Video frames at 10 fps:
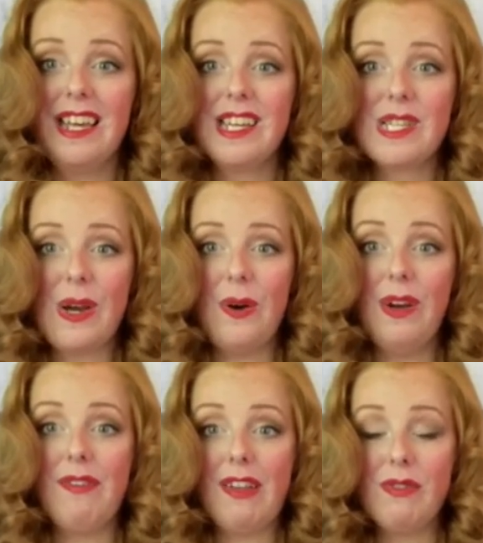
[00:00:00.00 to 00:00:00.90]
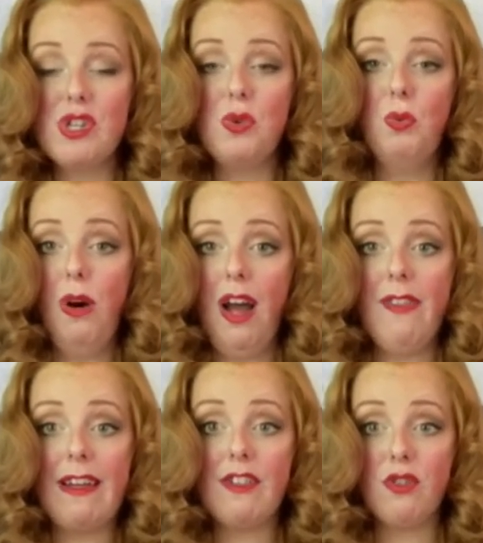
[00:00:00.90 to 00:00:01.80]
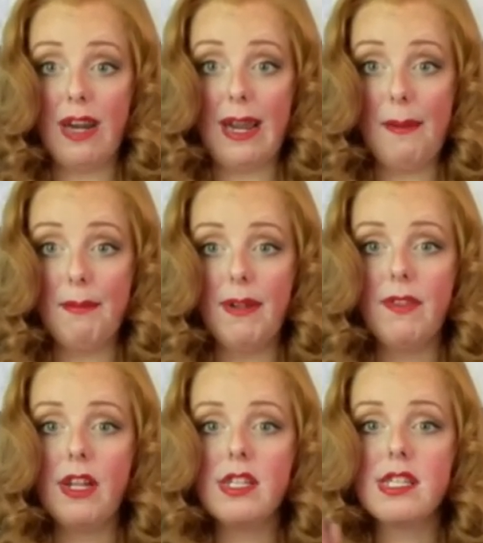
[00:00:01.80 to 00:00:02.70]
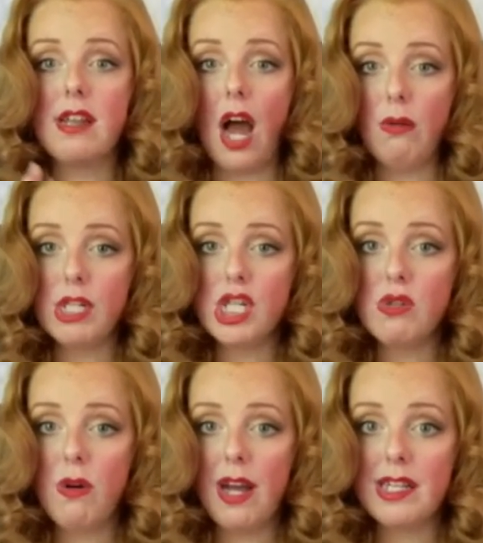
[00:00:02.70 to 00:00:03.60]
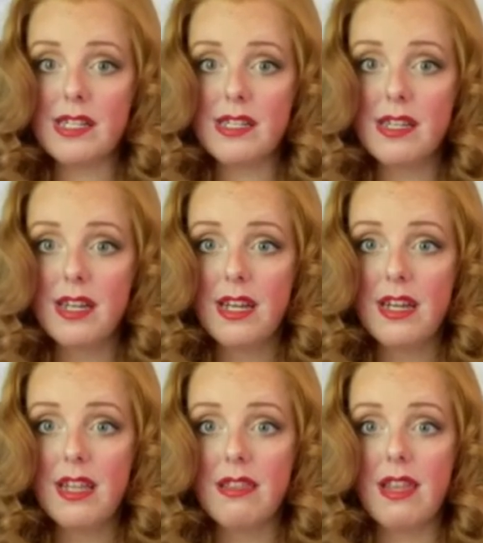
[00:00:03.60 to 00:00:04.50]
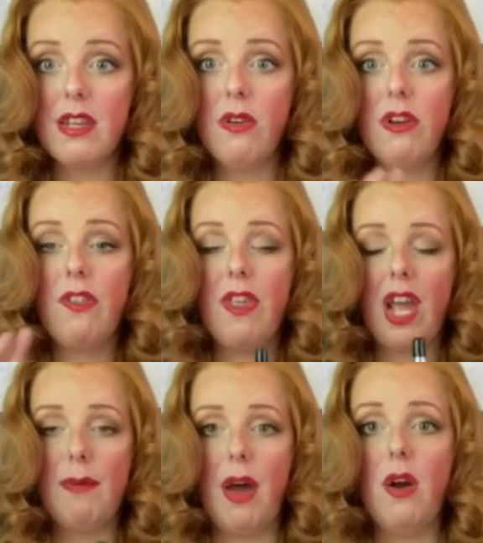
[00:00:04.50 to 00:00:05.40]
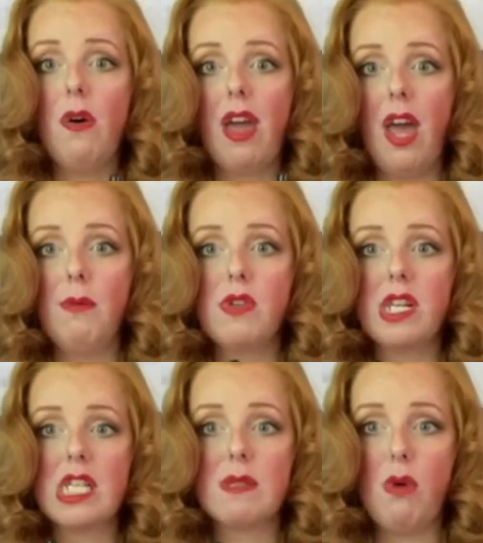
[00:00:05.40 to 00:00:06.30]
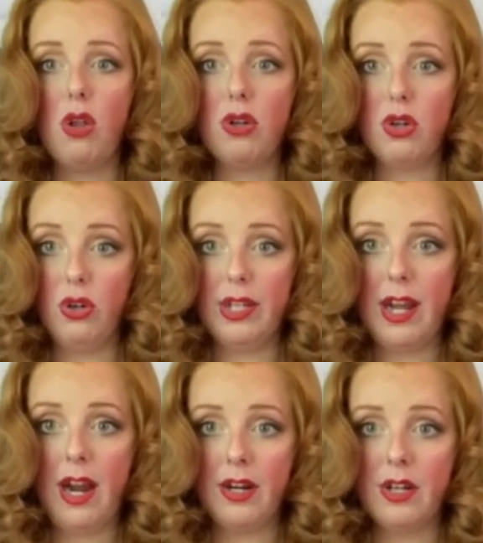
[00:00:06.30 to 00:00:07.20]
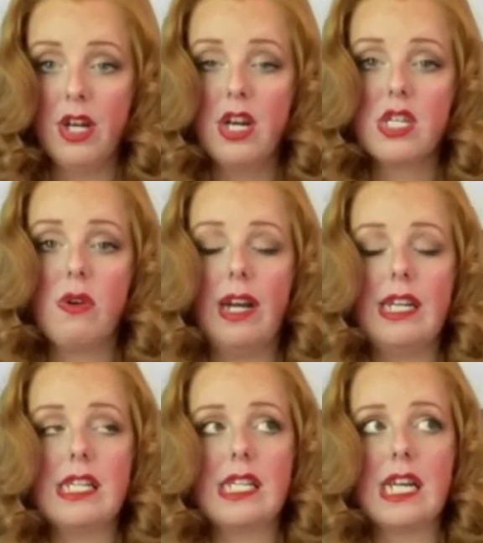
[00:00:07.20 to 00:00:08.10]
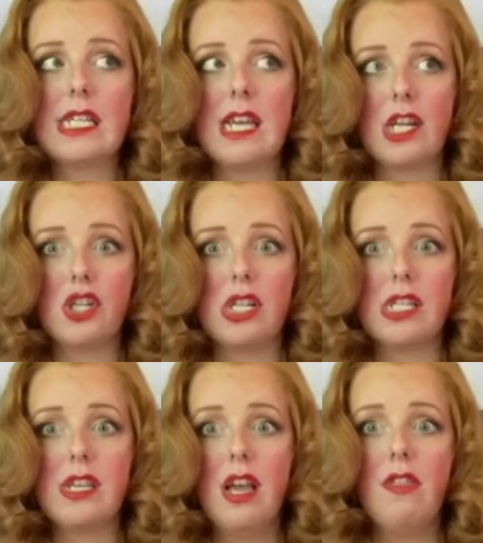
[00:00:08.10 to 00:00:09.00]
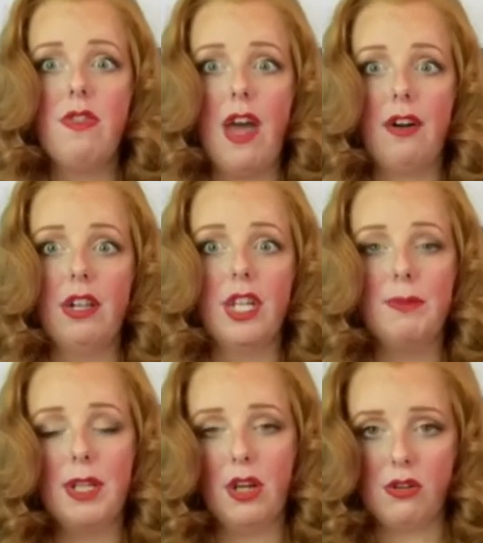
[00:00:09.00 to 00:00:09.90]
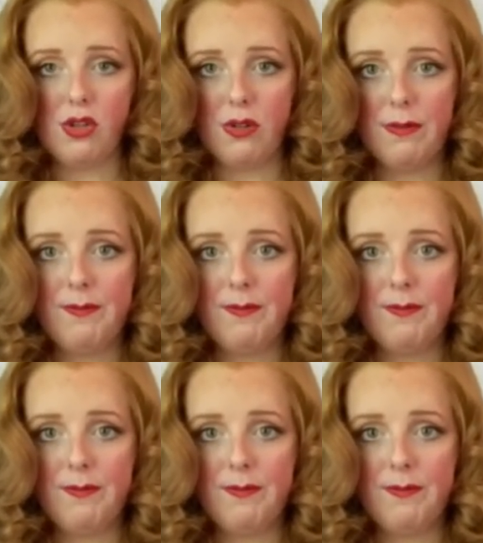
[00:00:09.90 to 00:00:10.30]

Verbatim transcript: So if that's what you want, that's great. But if it's not what you want, then you need to think about, okay, I'm using a smaller curling iron, so I need to take sections that are a little bit larger.